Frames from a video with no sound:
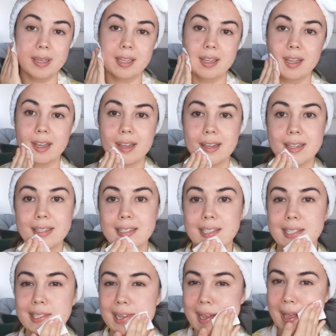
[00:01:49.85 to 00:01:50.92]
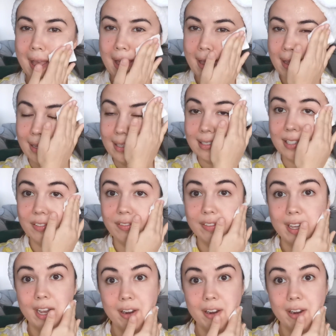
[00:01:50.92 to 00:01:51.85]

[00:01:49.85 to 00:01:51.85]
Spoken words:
because it's